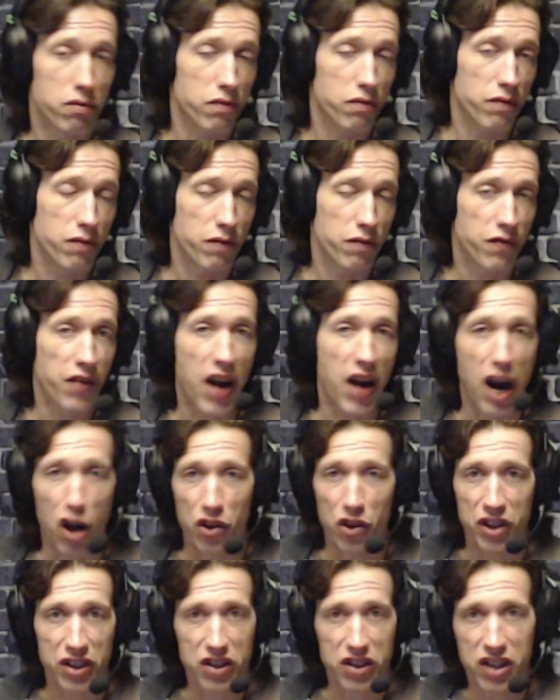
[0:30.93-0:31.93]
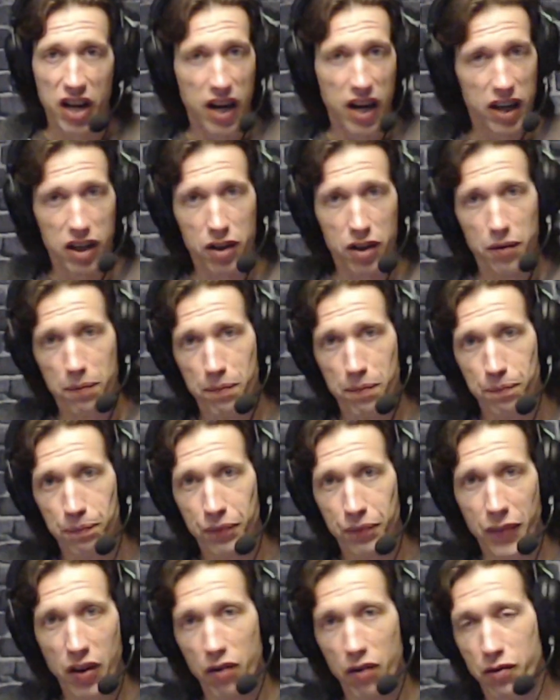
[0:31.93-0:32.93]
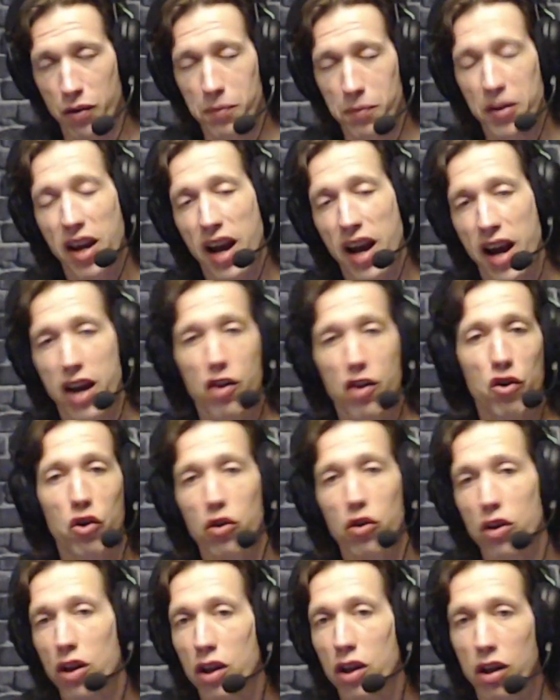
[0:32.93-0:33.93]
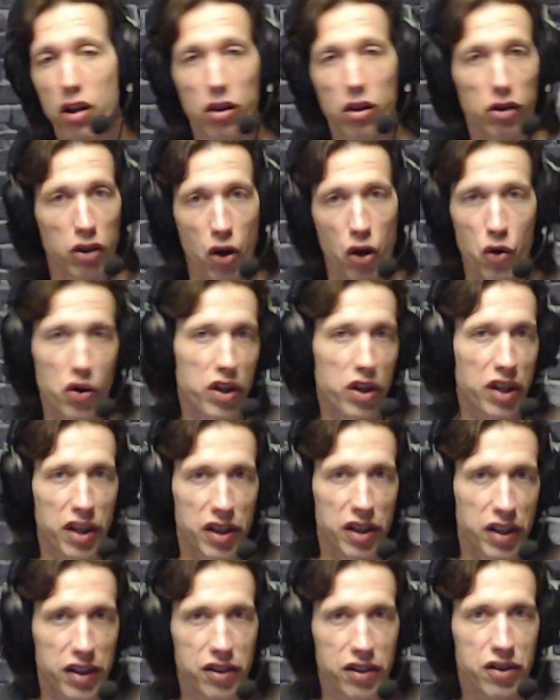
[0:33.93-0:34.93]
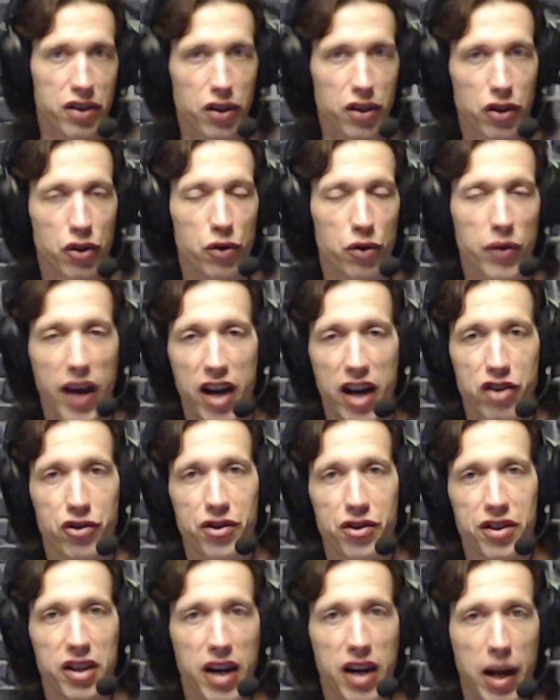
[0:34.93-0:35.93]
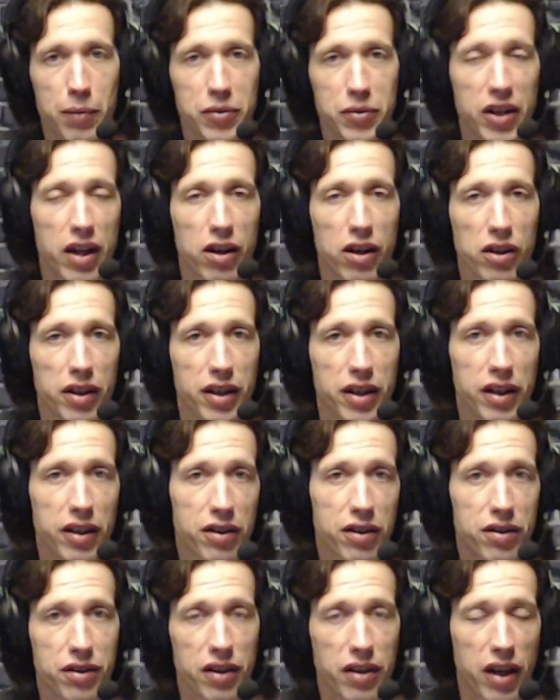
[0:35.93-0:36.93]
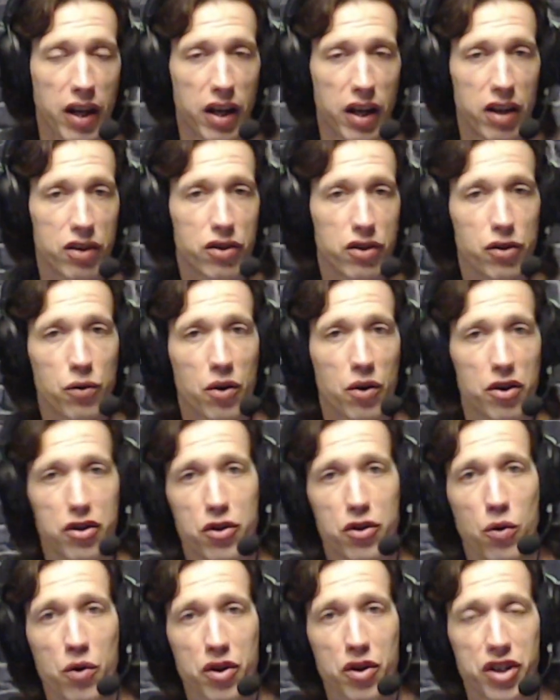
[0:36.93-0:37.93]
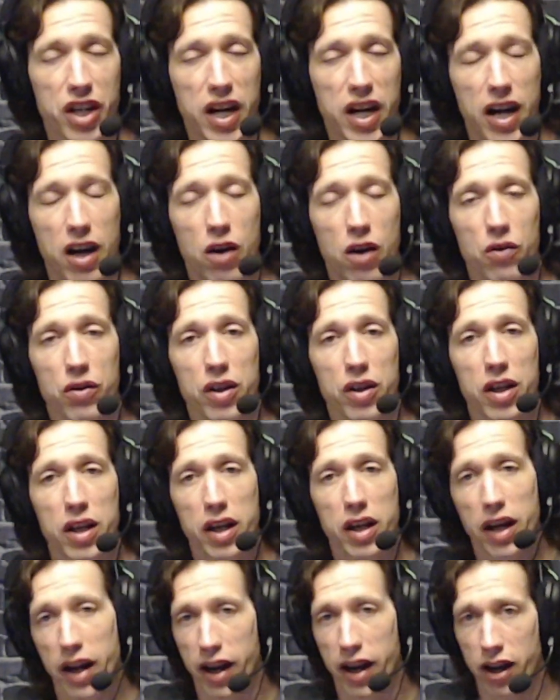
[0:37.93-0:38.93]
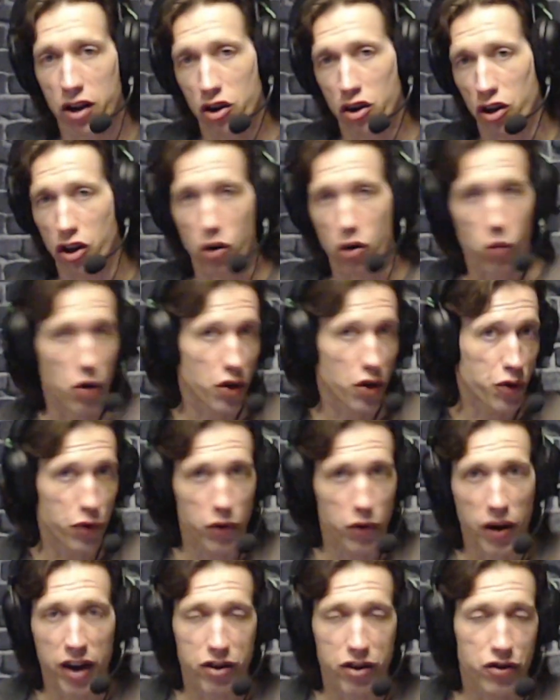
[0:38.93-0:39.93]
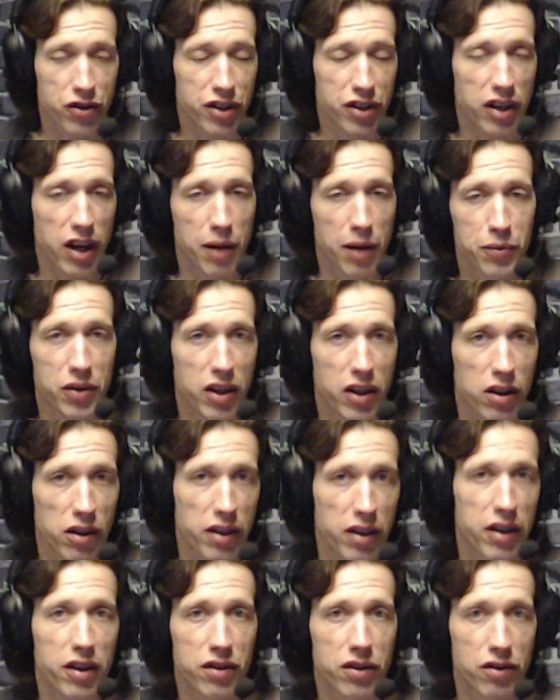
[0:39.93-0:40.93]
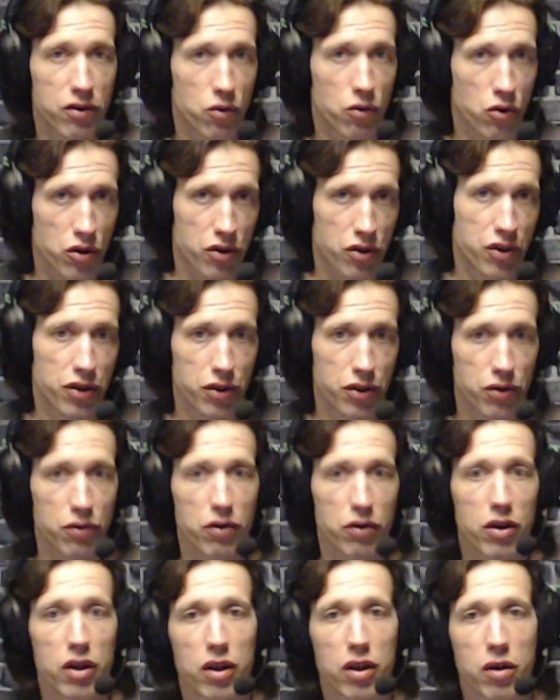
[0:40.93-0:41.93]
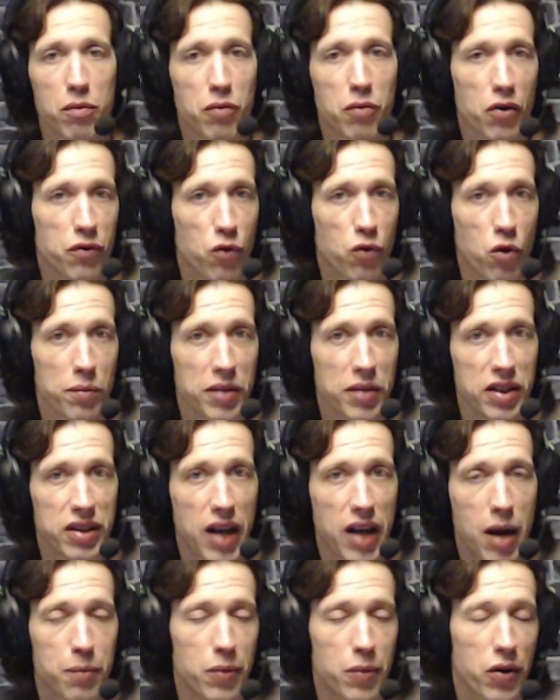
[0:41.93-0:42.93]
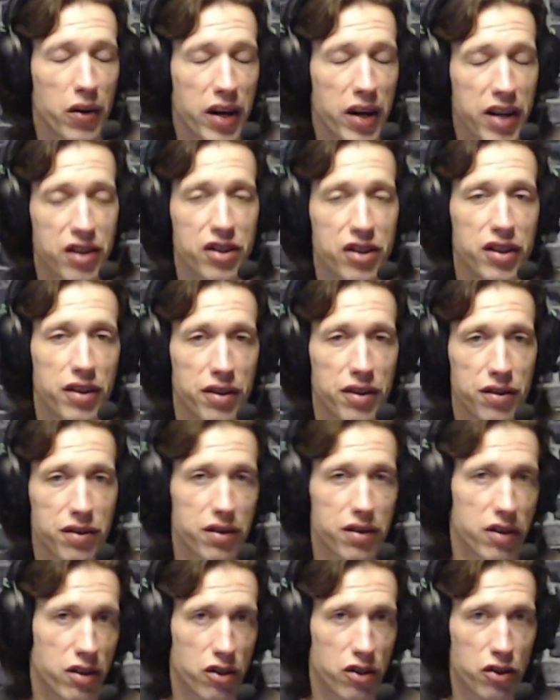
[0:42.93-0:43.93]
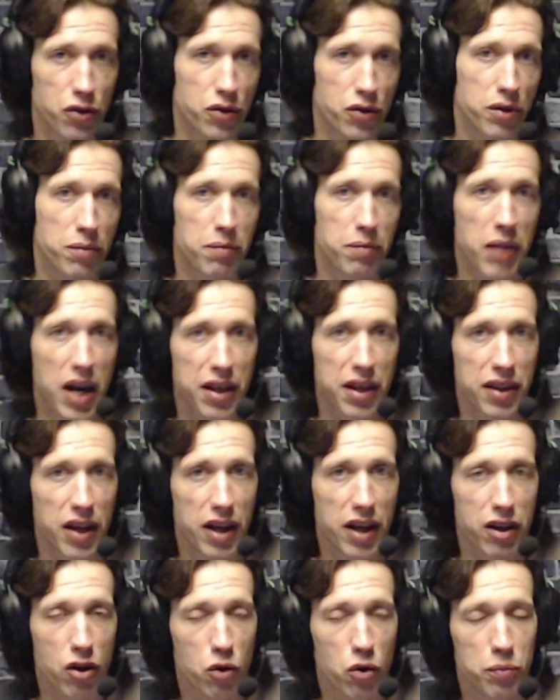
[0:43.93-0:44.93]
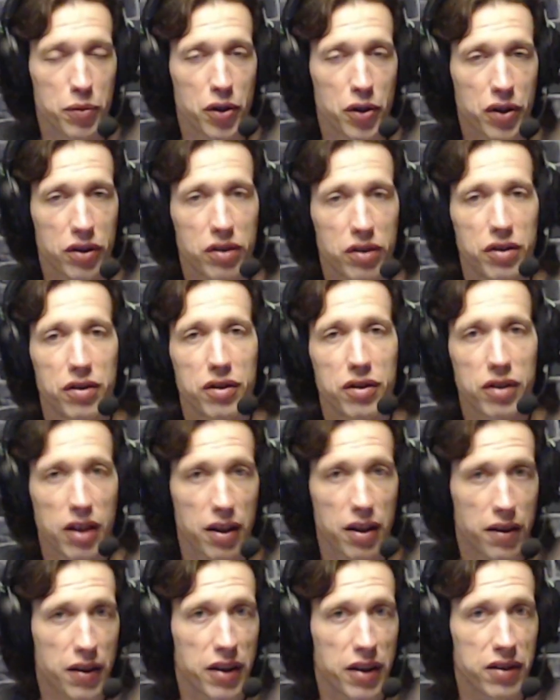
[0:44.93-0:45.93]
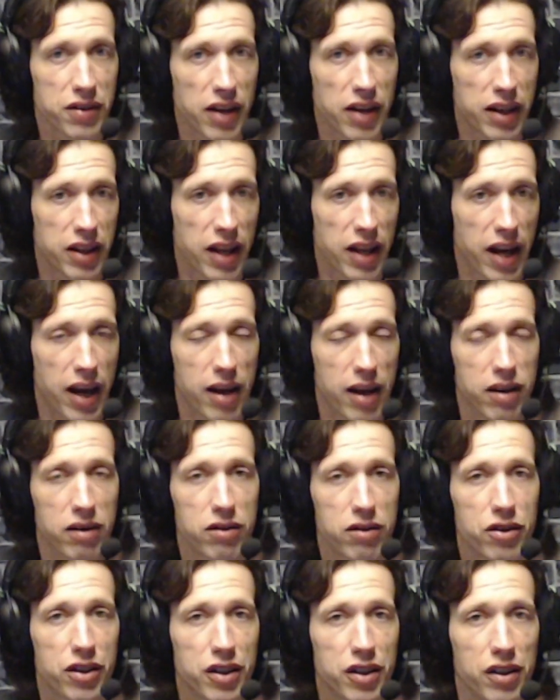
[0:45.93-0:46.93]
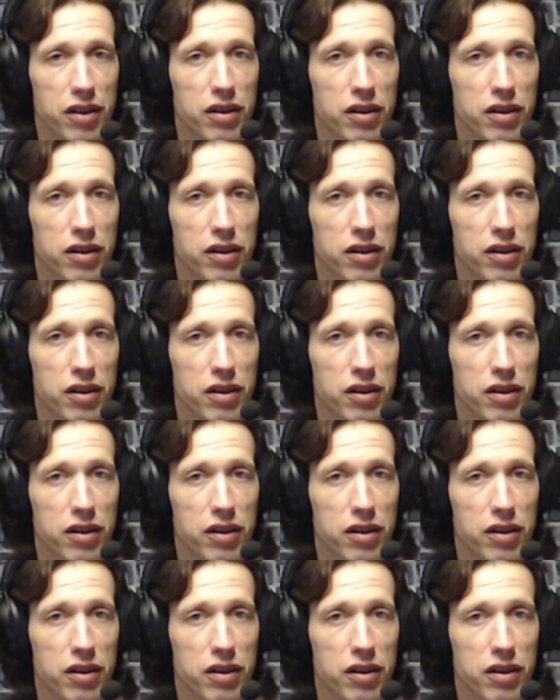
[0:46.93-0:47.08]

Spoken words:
found this data from Kaggle, loaded it into Azure Synapse Analytics and to our storage account, and are going to work through Azure Synapse Analytics in order to perform these operations and do some Python notebooks and things like that to